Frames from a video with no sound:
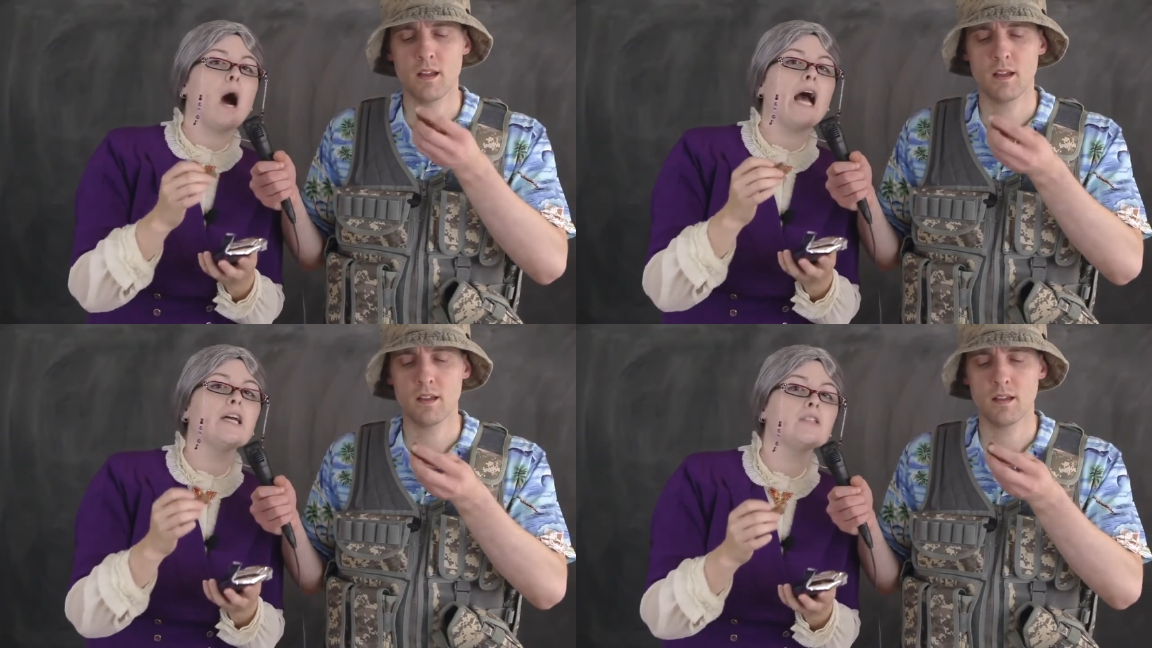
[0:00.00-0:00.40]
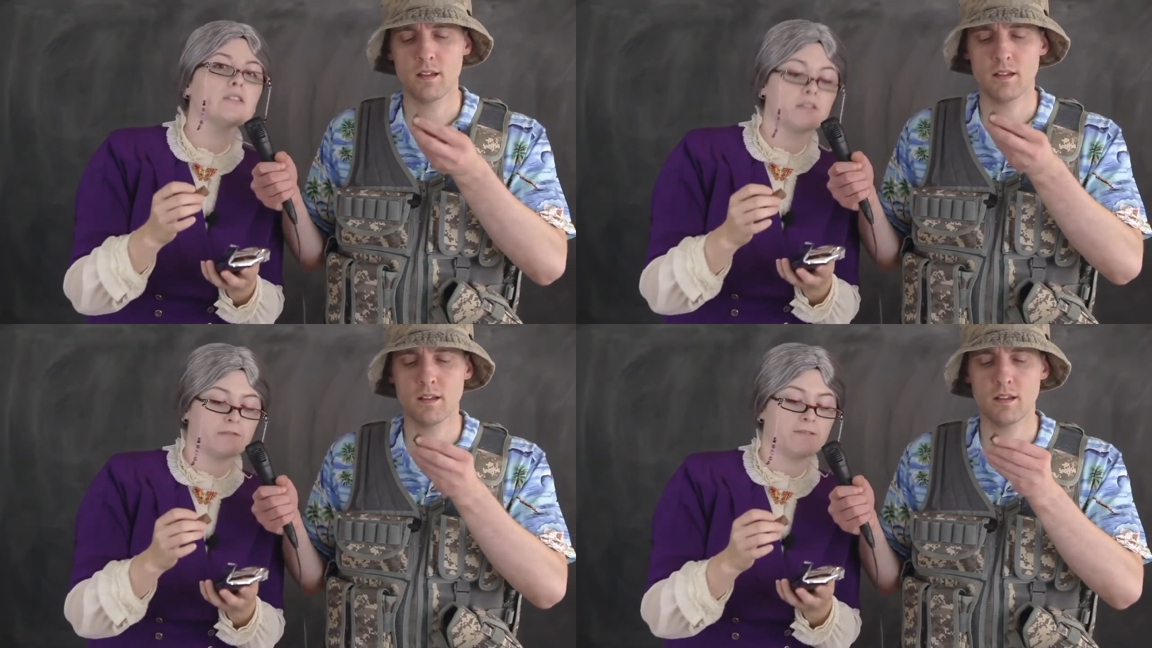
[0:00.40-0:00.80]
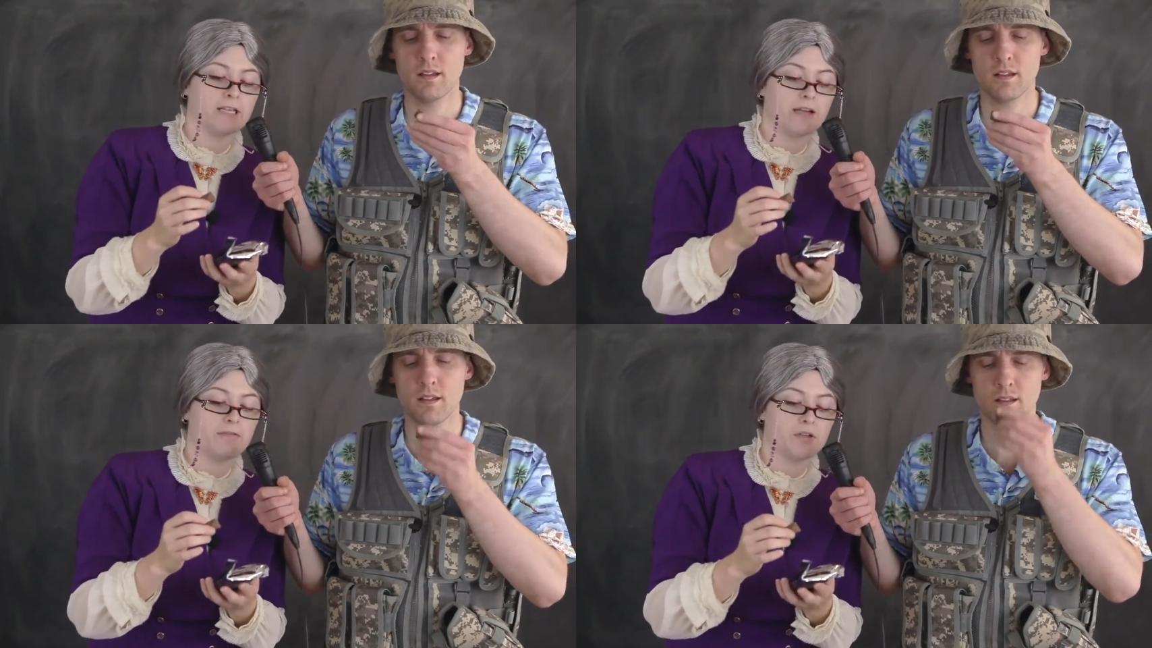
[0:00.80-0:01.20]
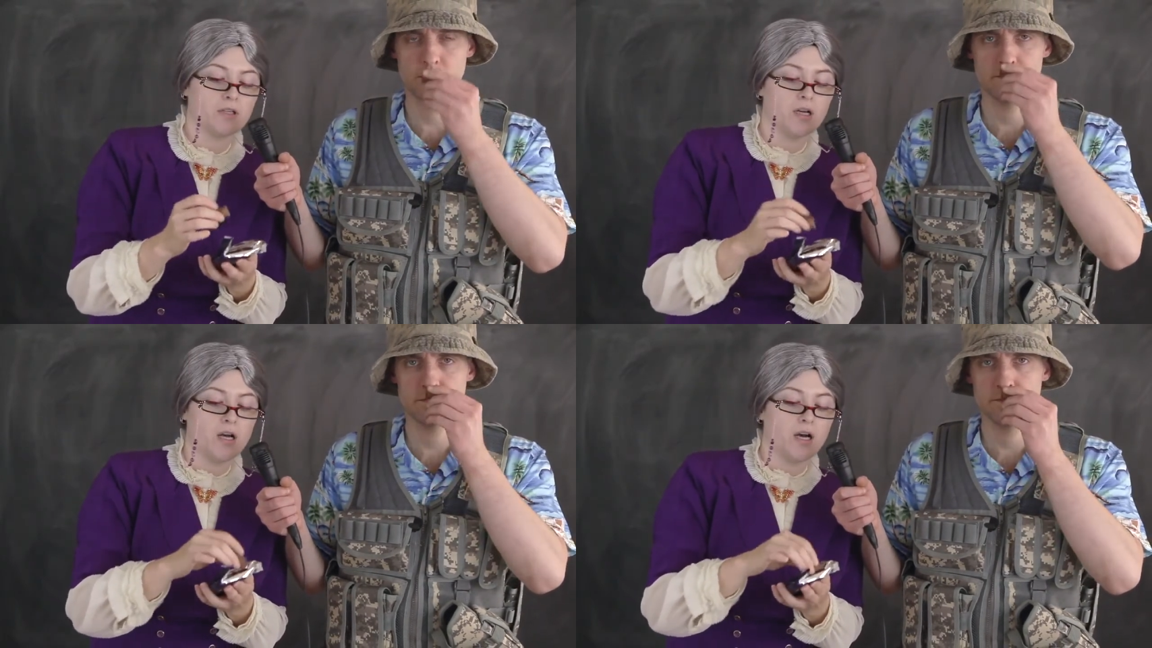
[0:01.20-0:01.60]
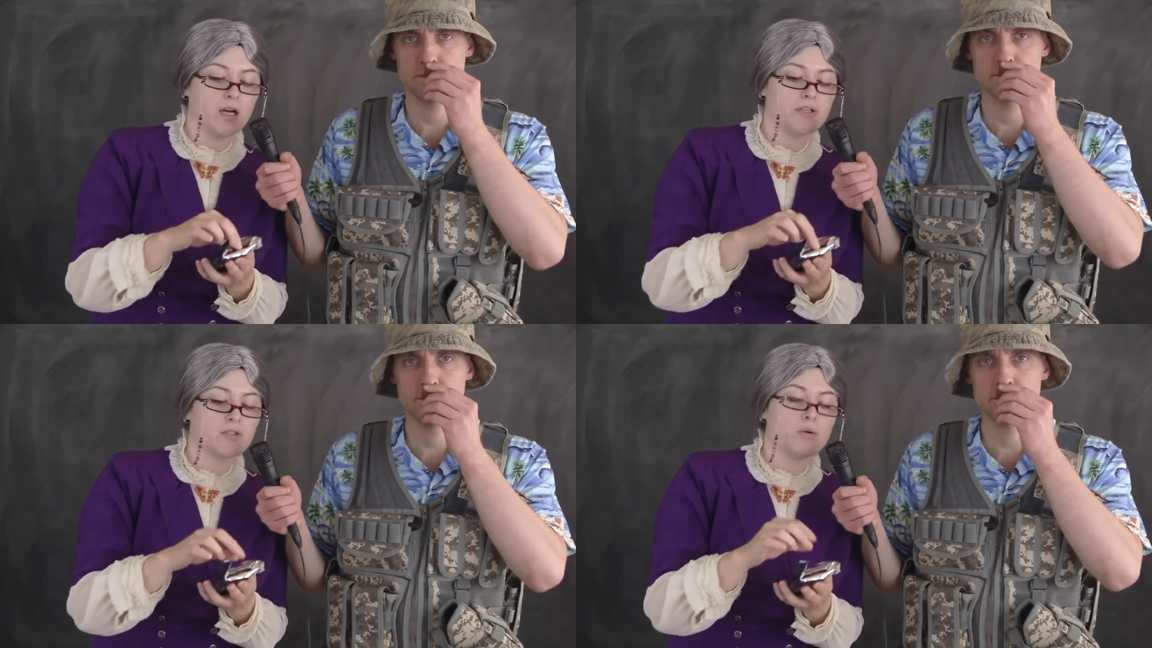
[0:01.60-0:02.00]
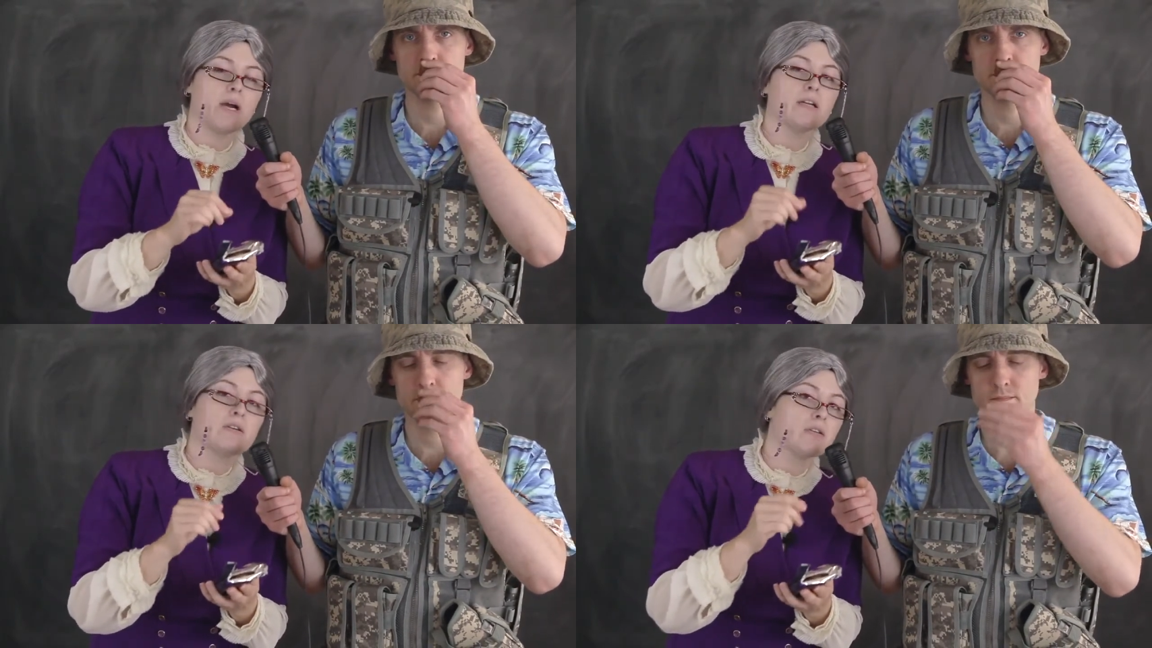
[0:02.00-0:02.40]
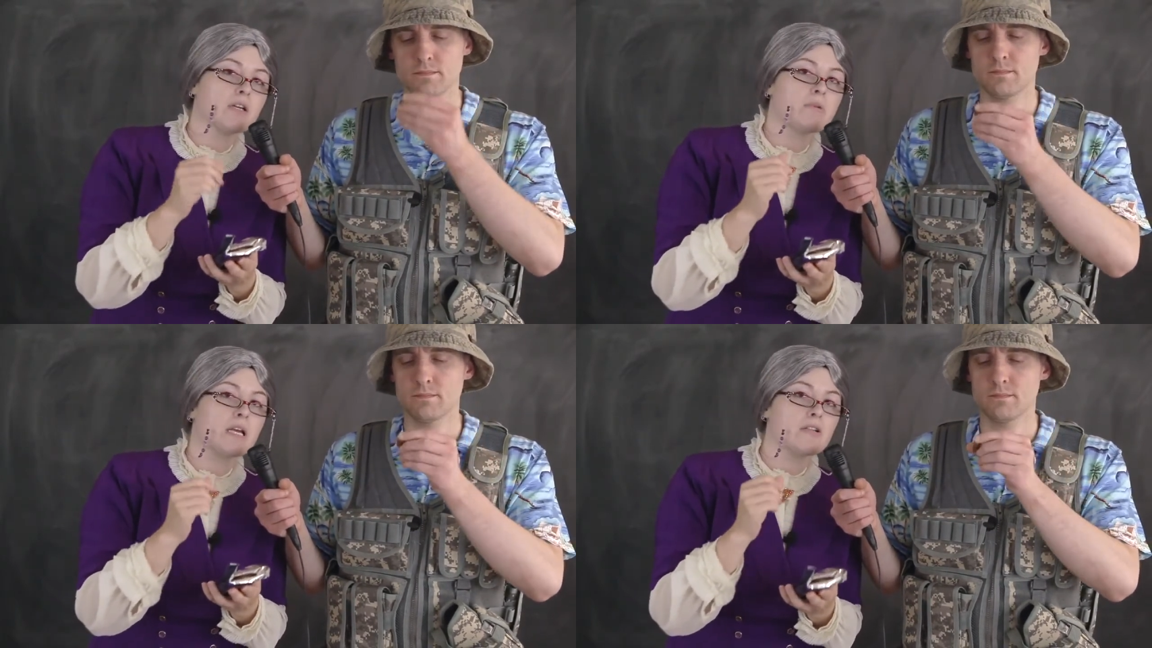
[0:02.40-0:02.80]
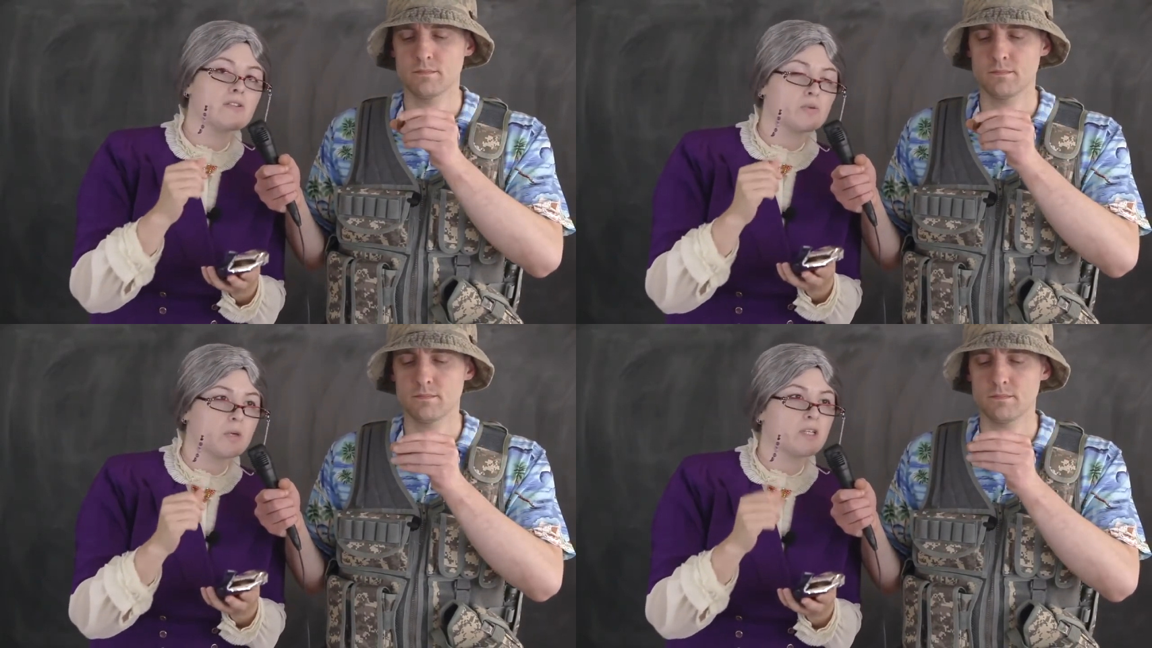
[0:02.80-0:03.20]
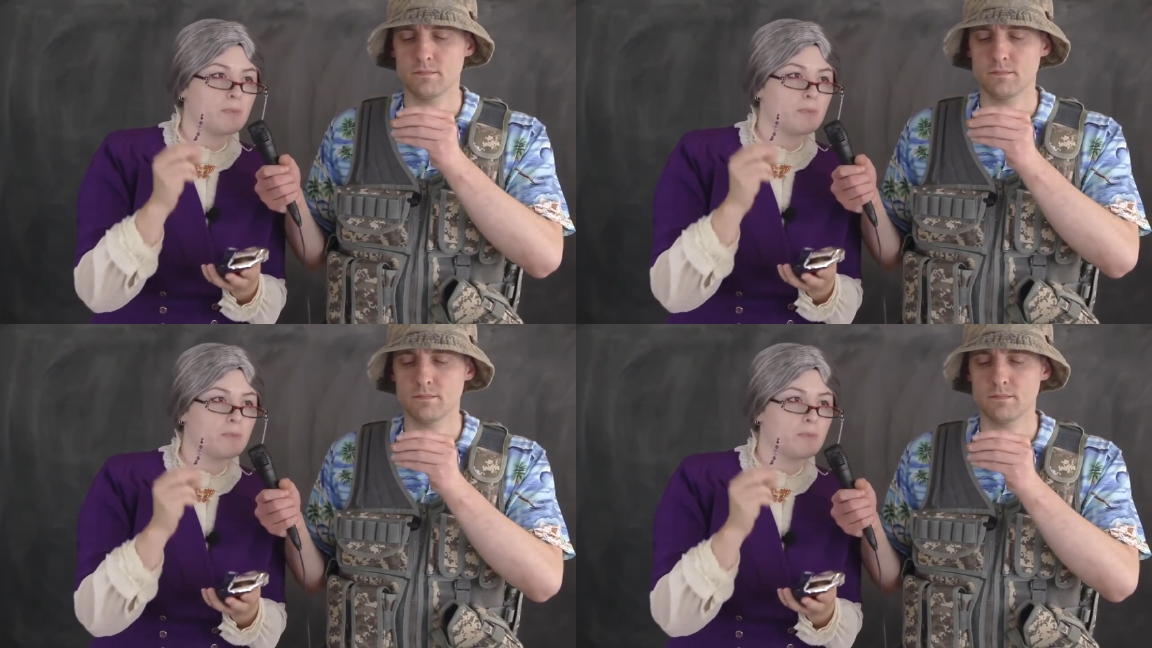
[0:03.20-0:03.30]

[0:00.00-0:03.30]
Speaker 1: wild flavor. It is quite creamy and sweet,